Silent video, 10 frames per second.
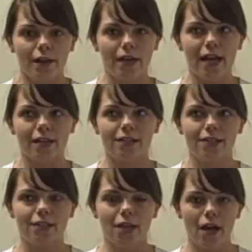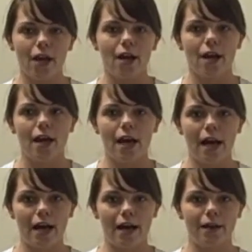Next year,
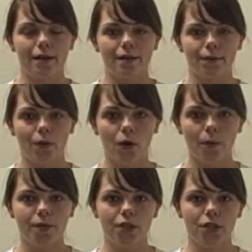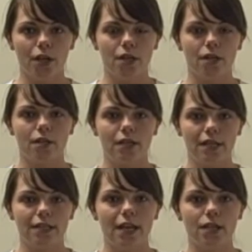I hope to join
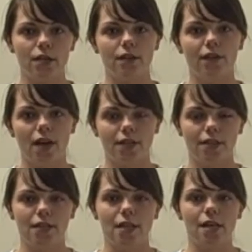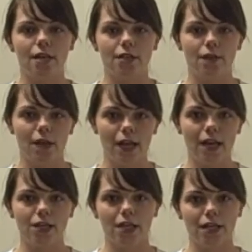Teesside University and do the
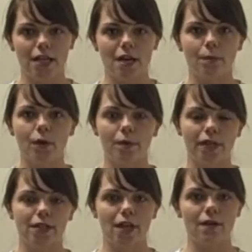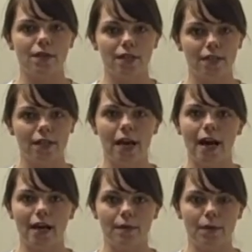HND in Public Services at the
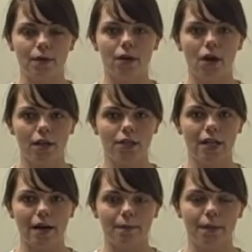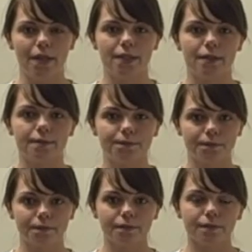Hartlepool College campus.
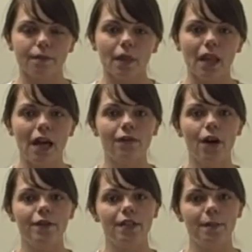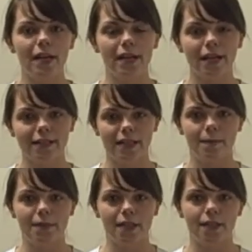I've already been
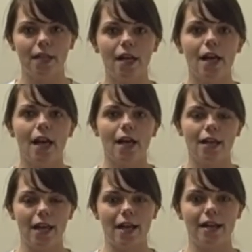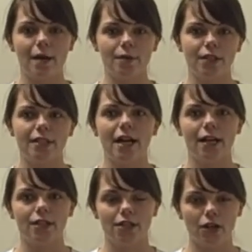accepted and I'm just starting to